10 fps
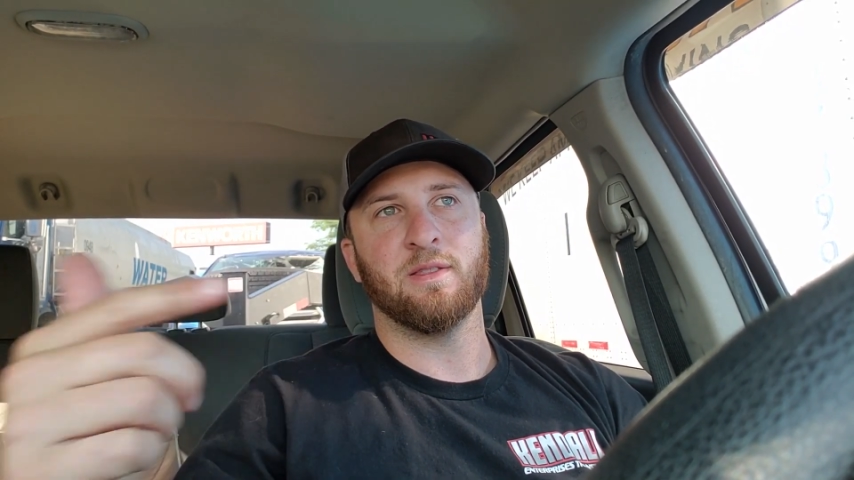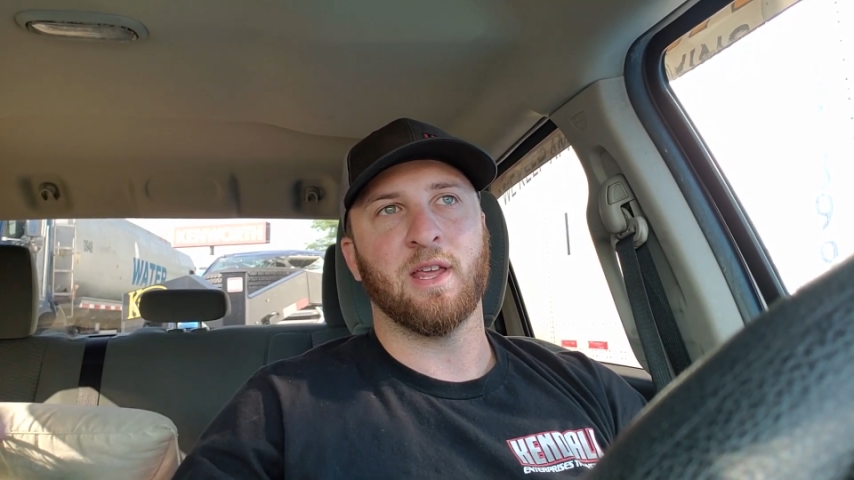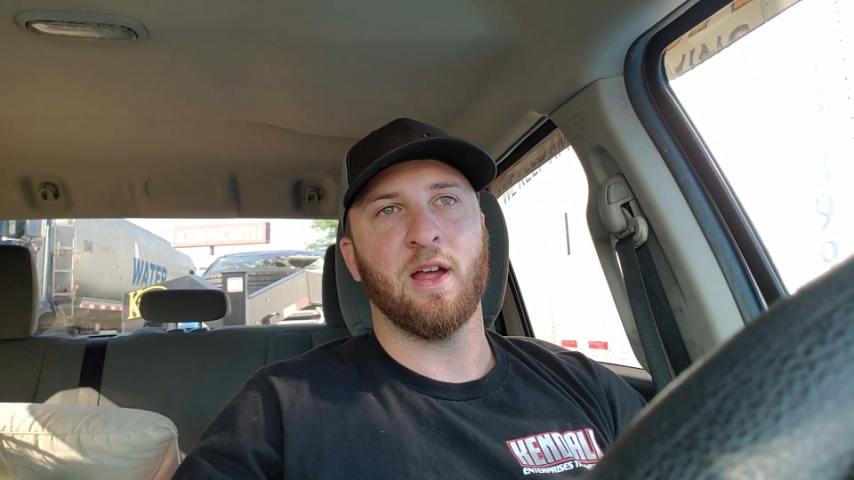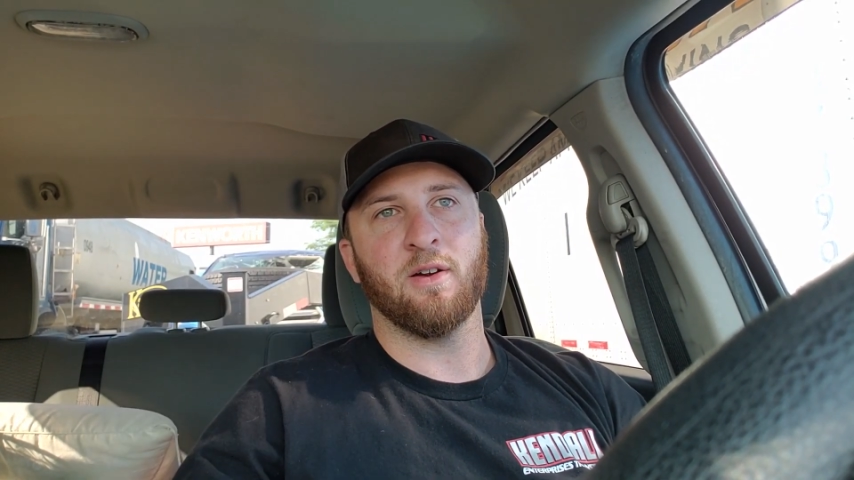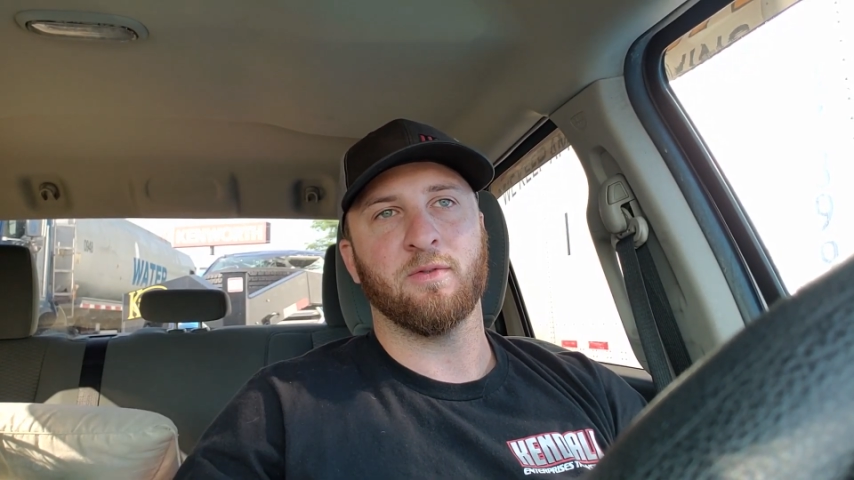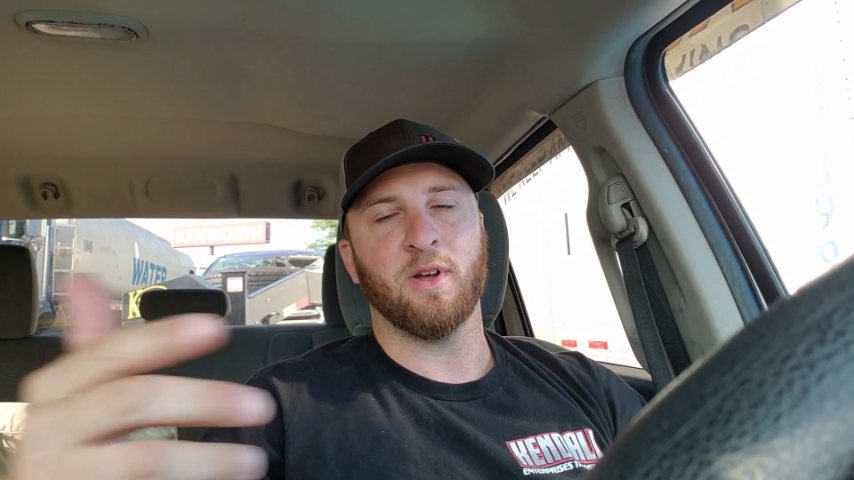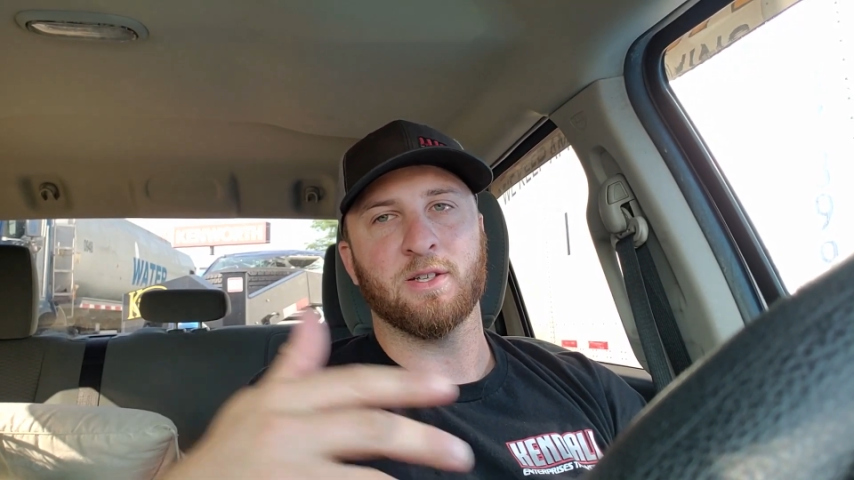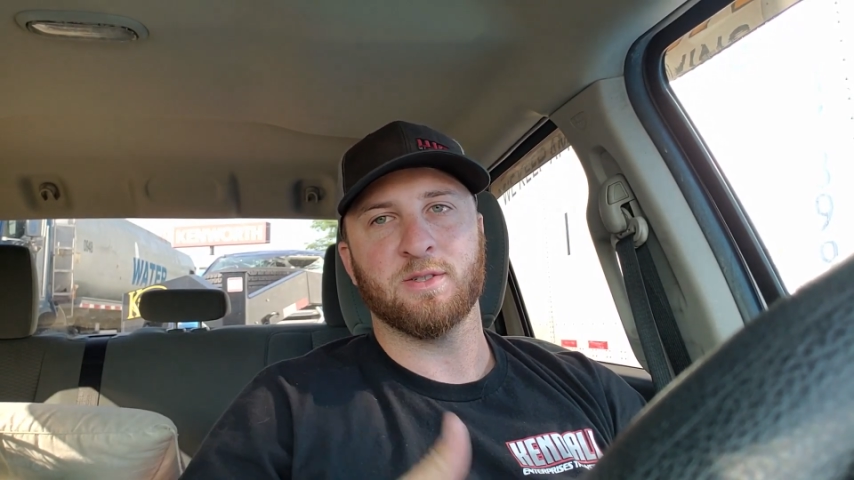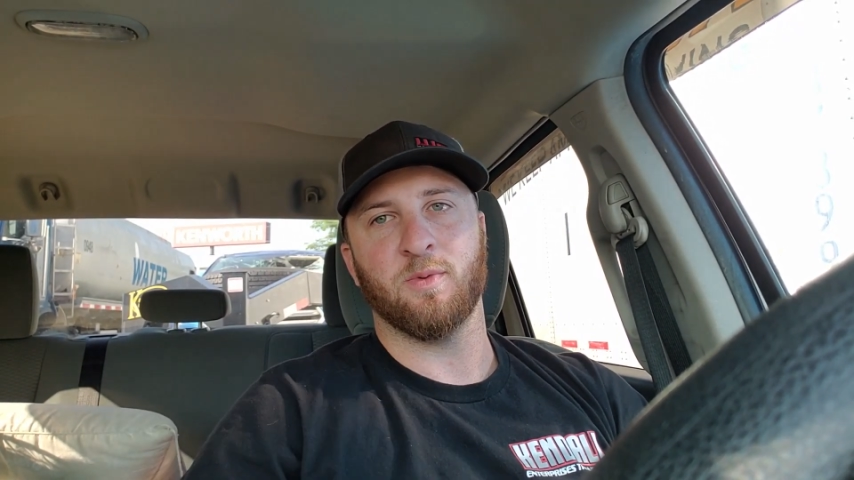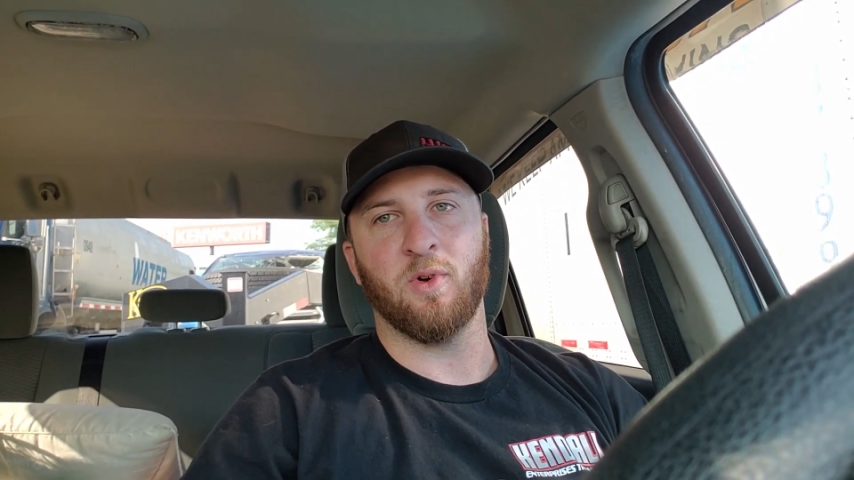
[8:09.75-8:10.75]
care of
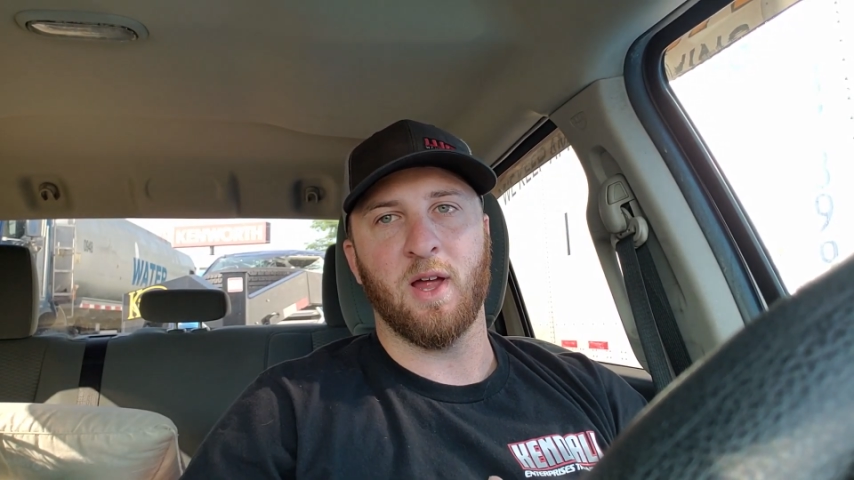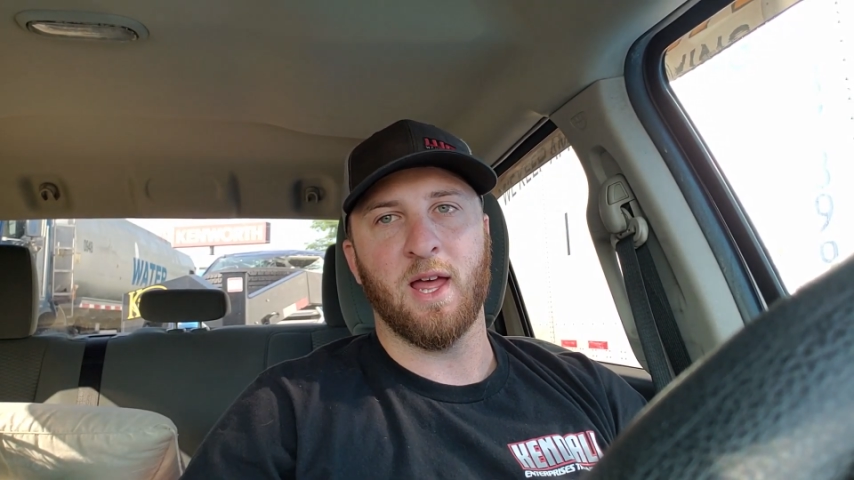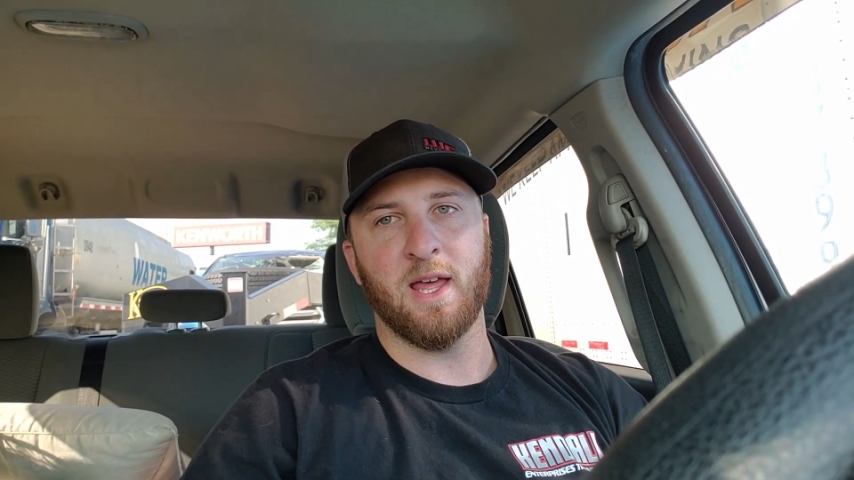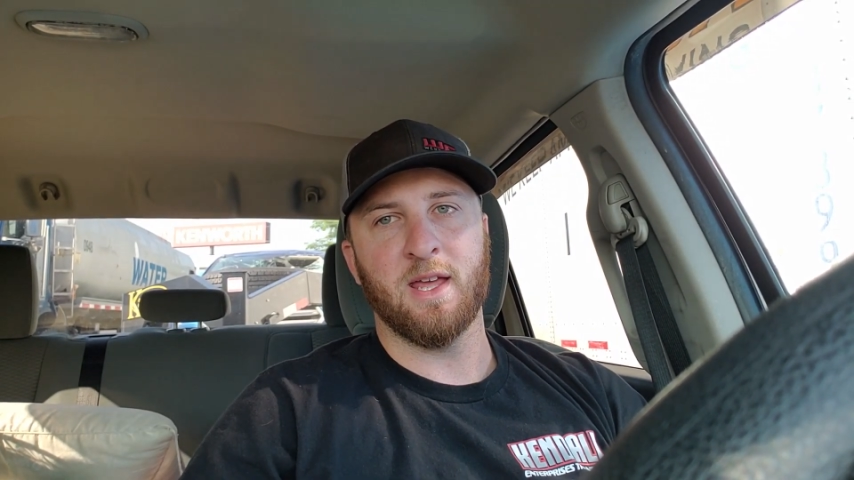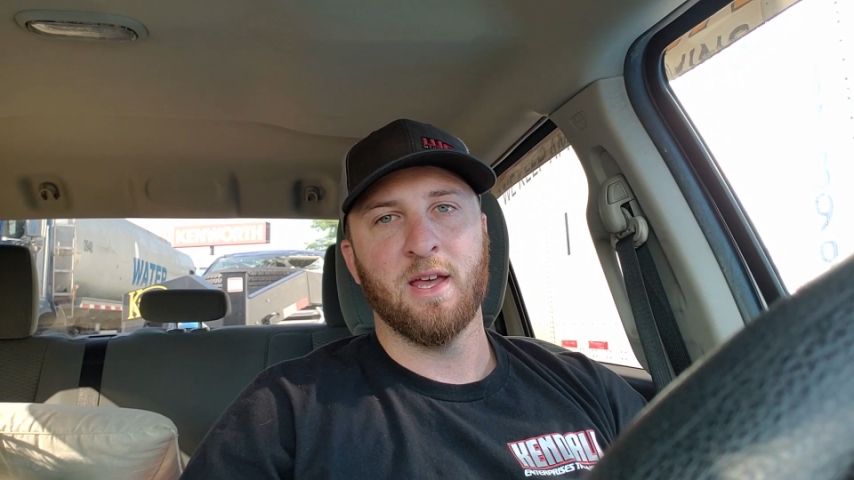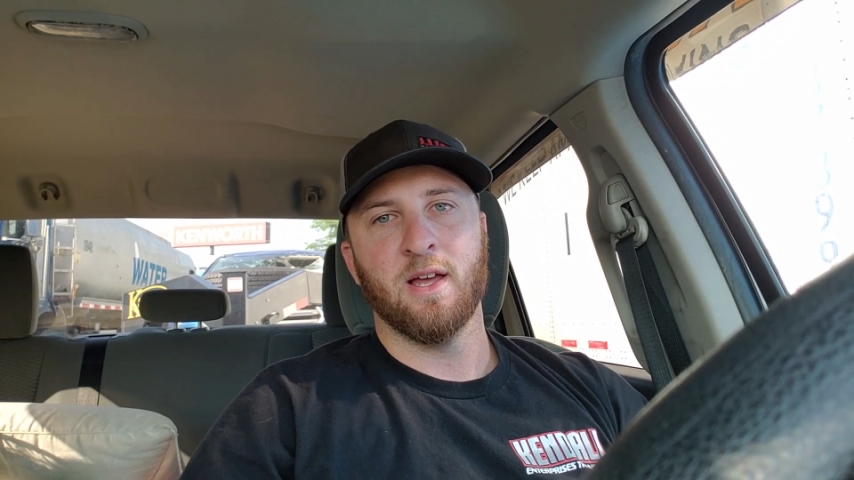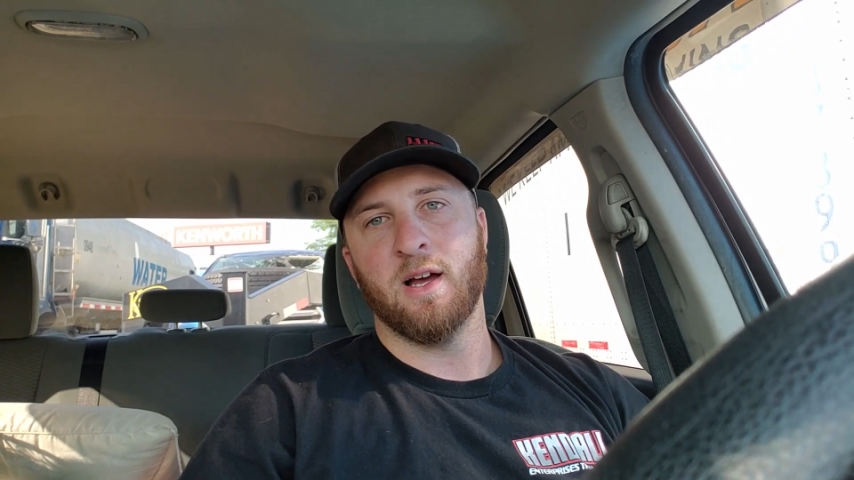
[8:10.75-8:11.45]
customer A,